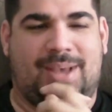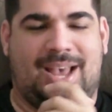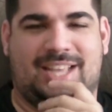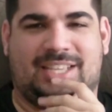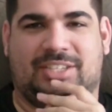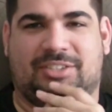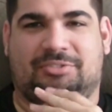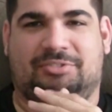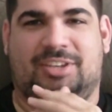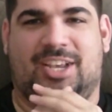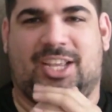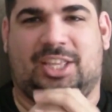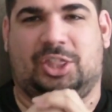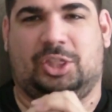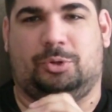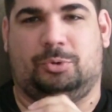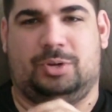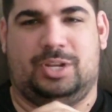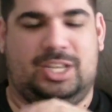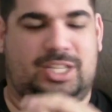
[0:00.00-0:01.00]
Mass Effect
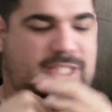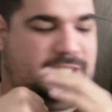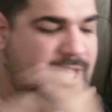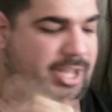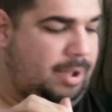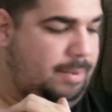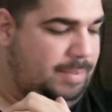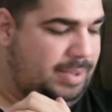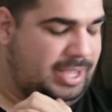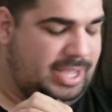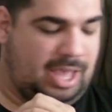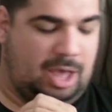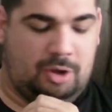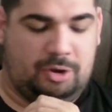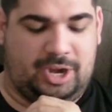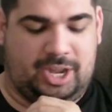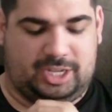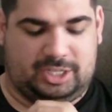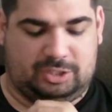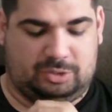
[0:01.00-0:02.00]
3 is coming out